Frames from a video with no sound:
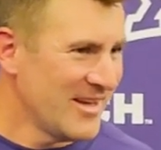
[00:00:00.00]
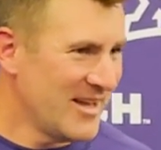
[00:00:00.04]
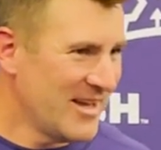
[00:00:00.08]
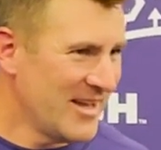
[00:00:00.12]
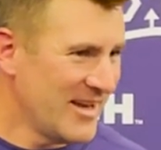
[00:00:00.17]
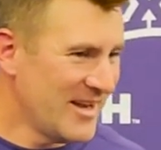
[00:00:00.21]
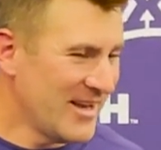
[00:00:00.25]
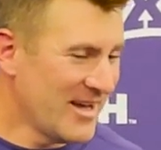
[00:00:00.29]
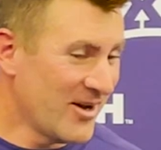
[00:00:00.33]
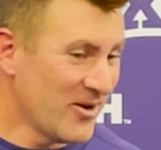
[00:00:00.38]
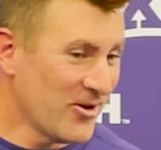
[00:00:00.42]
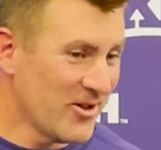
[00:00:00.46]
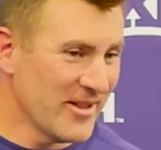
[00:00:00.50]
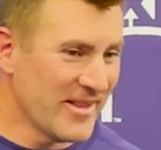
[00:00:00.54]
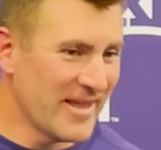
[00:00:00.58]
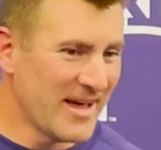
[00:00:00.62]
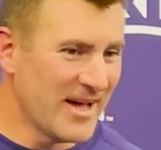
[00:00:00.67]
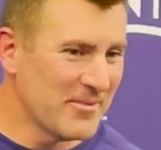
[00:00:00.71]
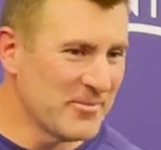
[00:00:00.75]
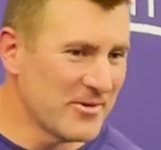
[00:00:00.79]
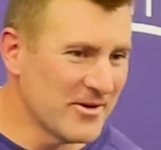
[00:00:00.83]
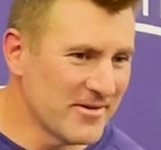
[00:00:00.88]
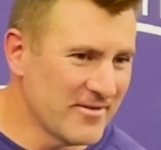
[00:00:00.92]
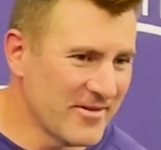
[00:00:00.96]
And not only
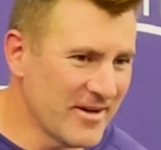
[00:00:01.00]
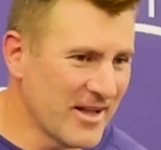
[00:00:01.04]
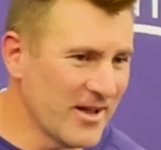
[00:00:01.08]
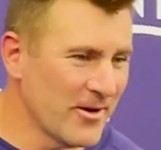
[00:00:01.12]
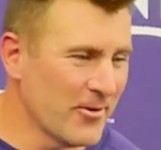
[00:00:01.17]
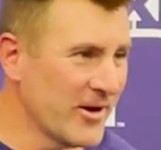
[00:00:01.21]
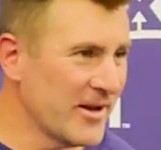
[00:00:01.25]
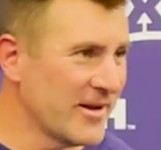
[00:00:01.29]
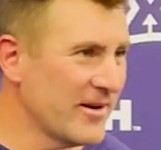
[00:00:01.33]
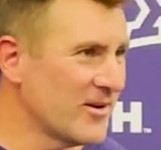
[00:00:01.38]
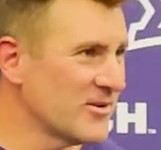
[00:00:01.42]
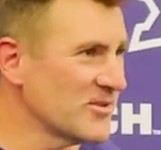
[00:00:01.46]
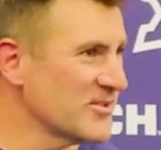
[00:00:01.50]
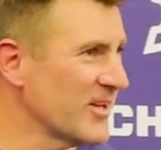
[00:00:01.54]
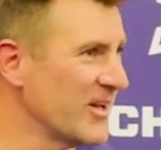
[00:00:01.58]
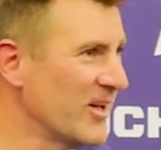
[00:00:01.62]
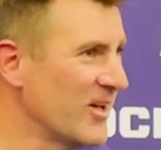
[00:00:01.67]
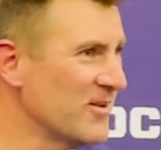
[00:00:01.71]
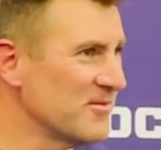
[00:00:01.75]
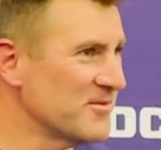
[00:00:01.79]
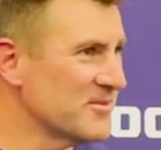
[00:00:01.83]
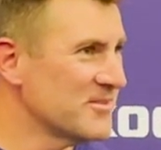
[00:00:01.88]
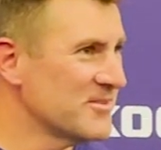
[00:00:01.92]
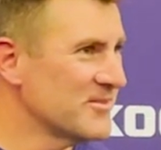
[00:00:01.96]
that, but evaluating
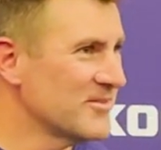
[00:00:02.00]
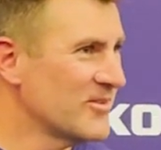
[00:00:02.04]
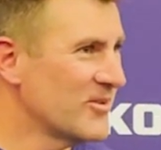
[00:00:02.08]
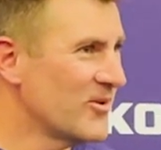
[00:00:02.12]
ourselves.